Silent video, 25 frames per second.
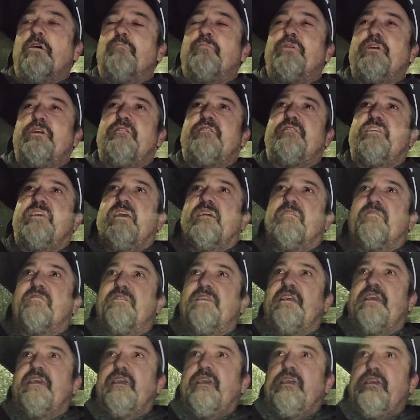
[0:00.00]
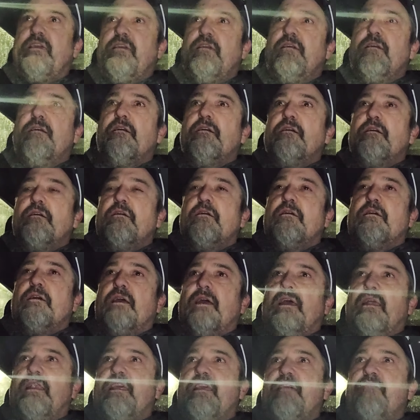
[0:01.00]
PTSD,
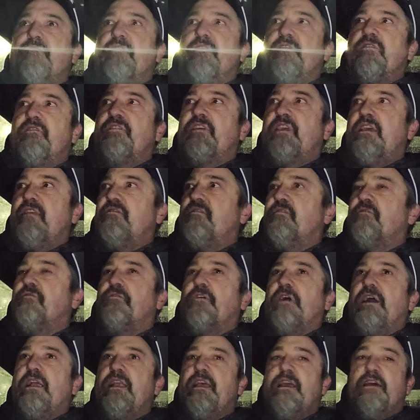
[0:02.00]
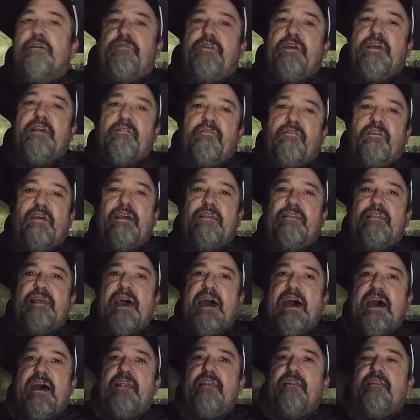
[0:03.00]
and even schizophrenia, things like
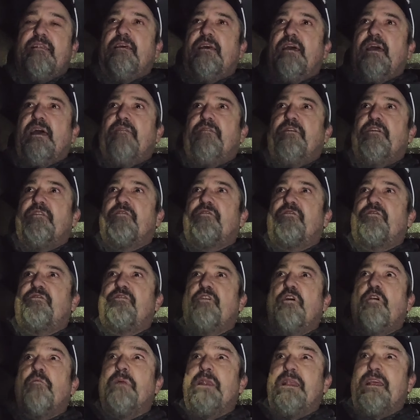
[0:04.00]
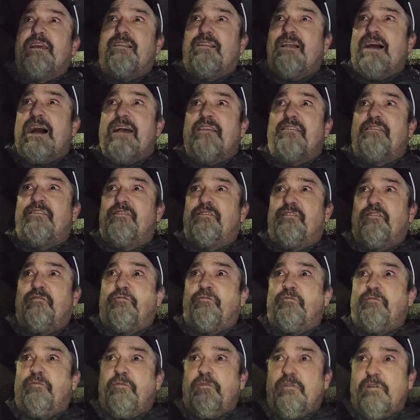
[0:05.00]
that. And there's so many classes of
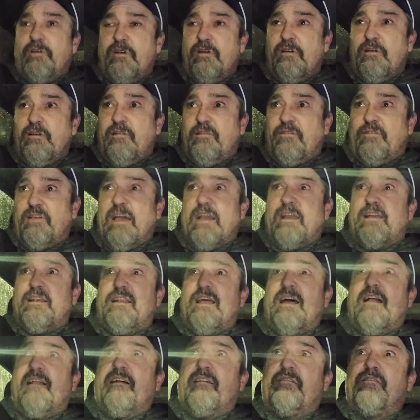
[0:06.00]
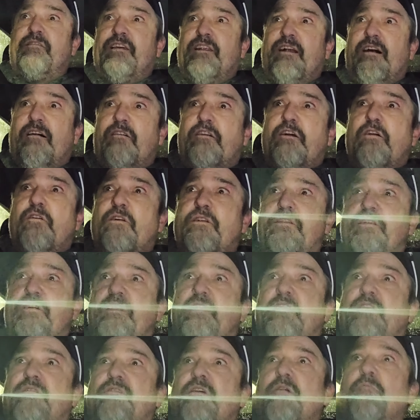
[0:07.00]
psychedelics that I'll go into
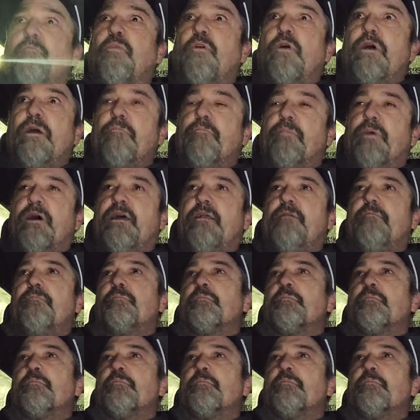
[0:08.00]
it at some point, but